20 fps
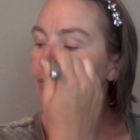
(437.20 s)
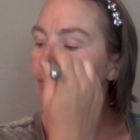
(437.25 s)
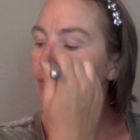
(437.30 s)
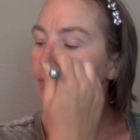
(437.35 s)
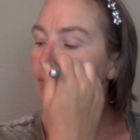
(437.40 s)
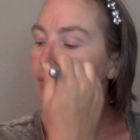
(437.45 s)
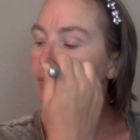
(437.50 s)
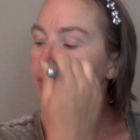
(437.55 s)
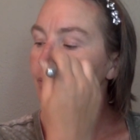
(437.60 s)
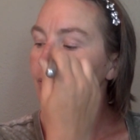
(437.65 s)

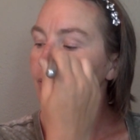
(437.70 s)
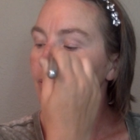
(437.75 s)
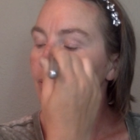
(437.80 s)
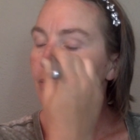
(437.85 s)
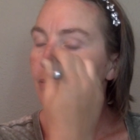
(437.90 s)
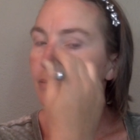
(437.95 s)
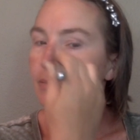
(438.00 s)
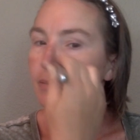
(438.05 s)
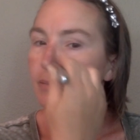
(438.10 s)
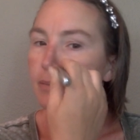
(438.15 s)

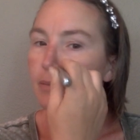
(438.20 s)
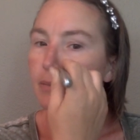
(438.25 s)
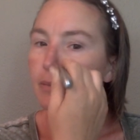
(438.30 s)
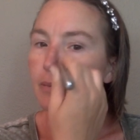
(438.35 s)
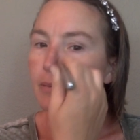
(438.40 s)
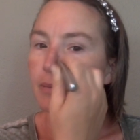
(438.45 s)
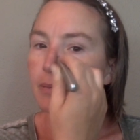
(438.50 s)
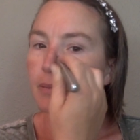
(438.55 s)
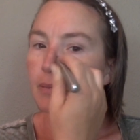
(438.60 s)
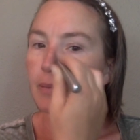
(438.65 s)

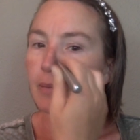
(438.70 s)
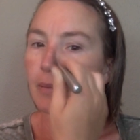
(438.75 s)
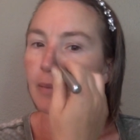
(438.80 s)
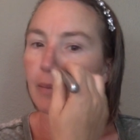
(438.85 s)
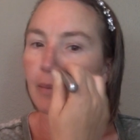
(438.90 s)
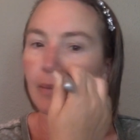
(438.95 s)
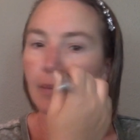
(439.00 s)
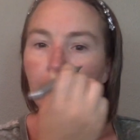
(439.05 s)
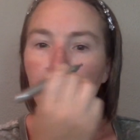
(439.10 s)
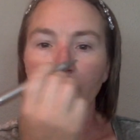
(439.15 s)

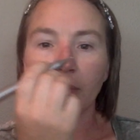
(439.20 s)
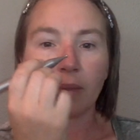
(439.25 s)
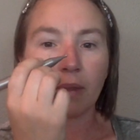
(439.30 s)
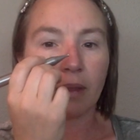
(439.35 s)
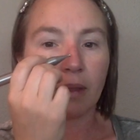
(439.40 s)
Nothing is said.